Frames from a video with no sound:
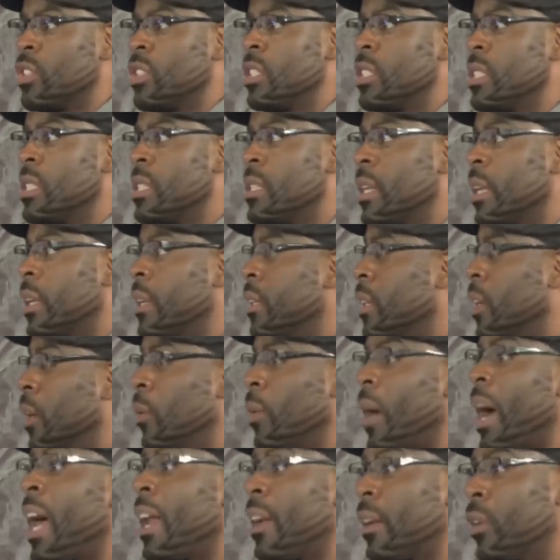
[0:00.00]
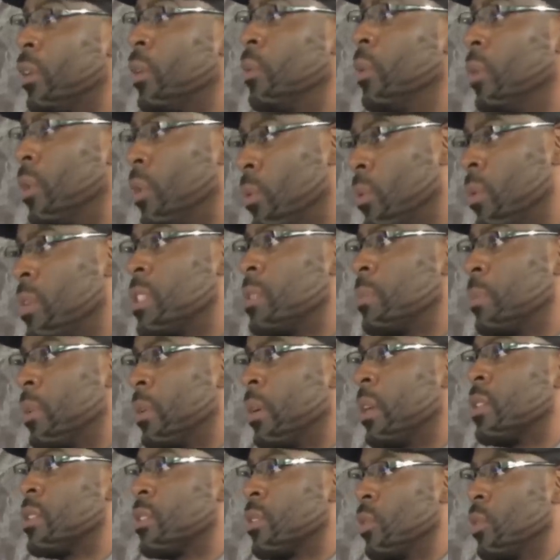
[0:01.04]
So she said, no, I know what Holy
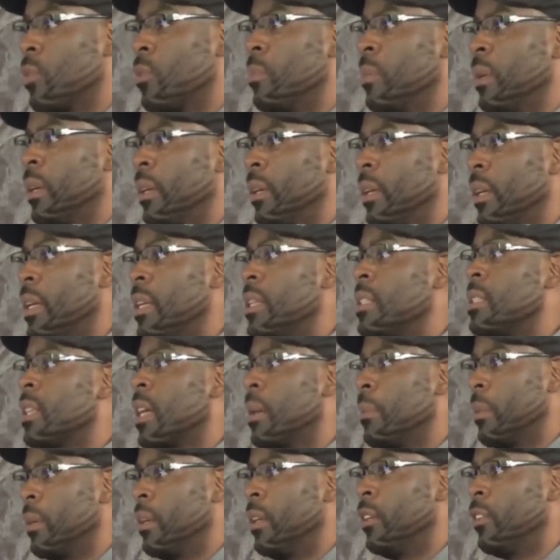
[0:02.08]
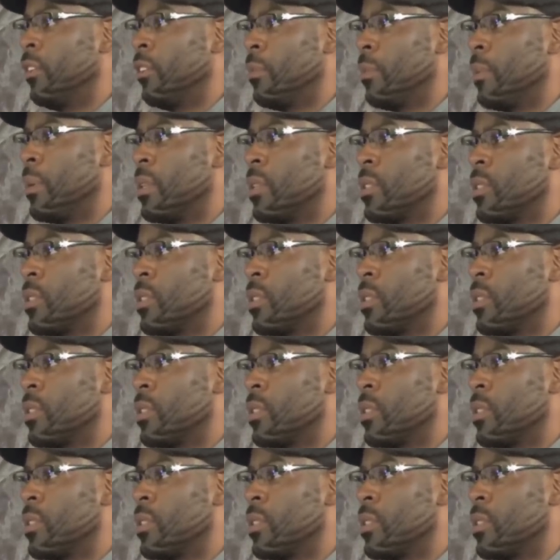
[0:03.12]
Spirit has told me. He's coming to live with me.